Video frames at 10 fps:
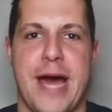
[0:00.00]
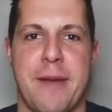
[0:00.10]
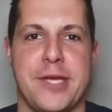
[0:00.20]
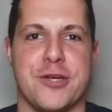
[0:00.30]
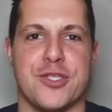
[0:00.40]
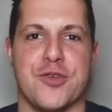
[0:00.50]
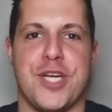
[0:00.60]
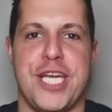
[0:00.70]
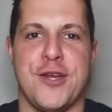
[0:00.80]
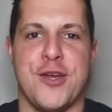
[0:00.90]
the bottom of your
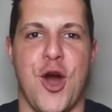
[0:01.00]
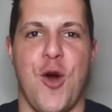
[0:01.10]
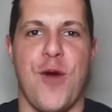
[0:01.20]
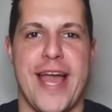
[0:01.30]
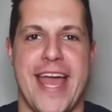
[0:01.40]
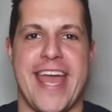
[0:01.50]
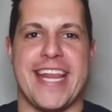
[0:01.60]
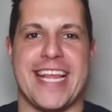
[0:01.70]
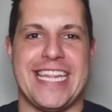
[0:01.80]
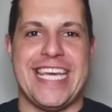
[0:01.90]
screen? Go
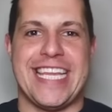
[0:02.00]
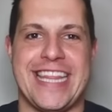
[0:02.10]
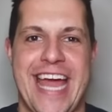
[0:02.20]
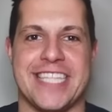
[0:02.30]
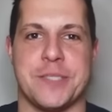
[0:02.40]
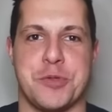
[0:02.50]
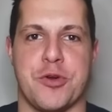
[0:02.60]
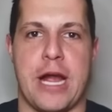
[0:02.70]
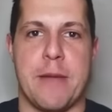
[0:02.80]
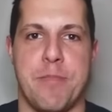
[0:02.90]
ahead, click that
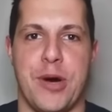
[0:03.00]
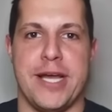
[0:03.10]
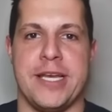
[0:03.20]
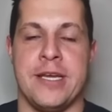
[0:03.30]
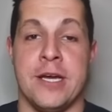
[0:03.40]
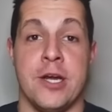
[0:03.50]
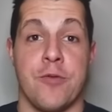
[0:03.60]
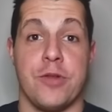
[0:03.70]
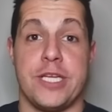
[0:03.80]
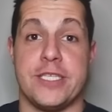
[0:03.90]
subscribe button.
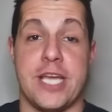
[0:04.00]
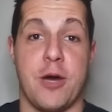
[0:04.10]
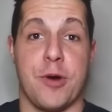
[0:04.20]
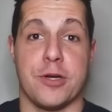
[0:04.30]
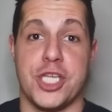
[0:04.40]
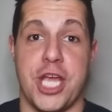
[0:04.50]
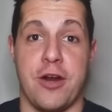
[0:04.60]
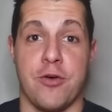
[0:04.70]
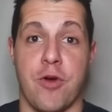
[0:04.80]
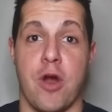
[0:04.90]
Really does help our
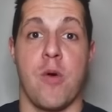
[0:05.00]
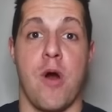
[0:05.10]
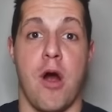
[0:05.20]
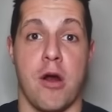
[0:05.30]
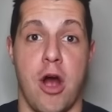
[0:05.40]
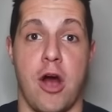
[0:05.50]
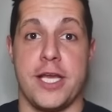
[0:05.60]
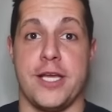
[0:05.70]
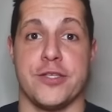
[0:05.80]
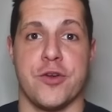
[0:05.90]
channel grow, our
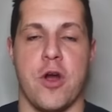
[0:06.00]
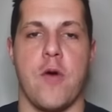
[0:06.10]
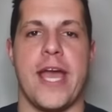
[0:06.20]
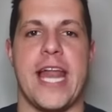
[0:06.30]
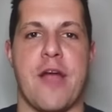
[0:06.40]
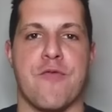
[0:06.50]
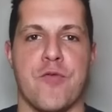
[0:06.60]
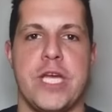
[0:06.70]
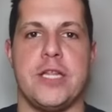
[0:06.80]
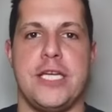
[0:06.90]
audience grow, and I
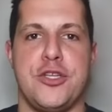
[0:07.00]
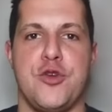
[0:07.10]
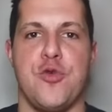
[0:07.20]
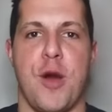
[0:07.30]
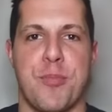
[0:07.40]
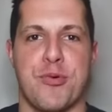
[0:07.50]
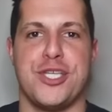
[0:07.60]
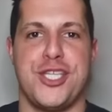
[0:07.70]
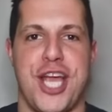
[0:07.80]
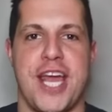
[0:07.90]
really do
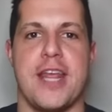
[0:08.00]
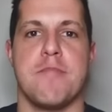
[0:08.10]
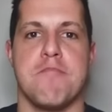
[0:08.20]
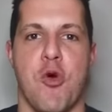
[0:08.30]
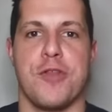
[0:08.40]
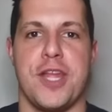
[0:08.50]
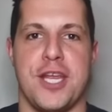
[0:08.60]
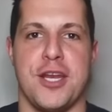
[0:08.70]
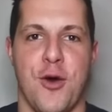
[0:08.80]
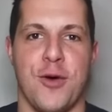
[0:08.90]
appreciate it more than
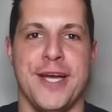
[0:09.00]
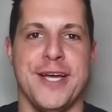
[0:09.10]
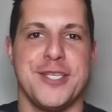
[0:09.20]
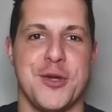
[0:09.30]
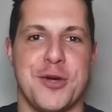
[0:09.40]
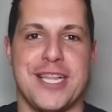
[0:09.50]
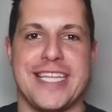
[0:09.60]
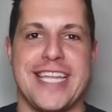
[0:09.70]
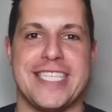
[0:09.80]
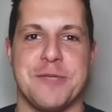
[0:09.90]
you know. So
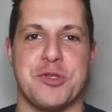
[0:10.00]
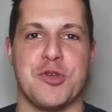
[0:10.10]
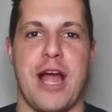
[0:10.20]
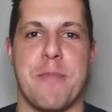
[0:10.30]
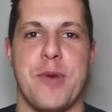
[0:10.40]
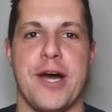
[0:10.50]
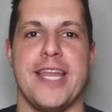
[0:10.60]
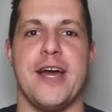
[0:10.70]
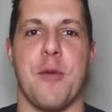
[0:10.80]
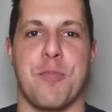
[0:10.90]
click that subscribe
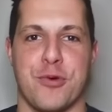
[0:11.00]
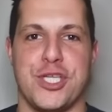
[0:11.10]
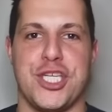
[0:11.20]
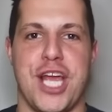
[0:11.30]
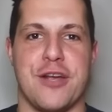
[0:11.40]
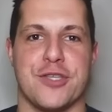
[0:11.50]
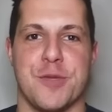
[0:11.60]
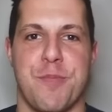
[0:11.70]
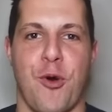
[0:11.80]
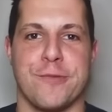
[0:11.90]
button. Appreciate your
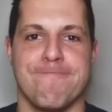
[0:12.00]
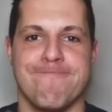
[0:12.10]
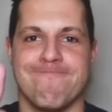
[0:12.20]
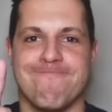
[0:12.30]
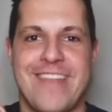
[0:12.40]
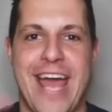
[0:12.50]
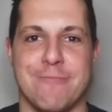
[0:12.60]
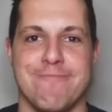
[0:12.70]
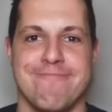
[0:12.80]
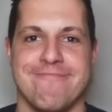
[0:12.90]
support.
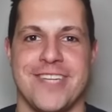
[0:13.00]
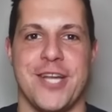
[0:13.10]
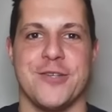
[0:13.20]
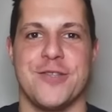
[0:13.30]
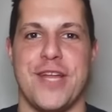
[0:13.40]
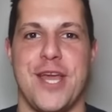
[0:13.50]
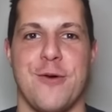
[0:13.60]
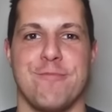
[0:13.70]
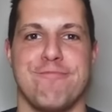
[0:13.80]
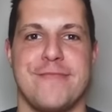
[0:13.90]
Now, here's the
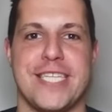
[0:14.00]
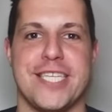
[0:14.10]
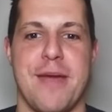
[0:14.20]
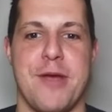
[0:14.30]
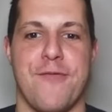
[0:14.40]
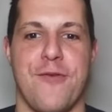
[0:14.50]
video that you came here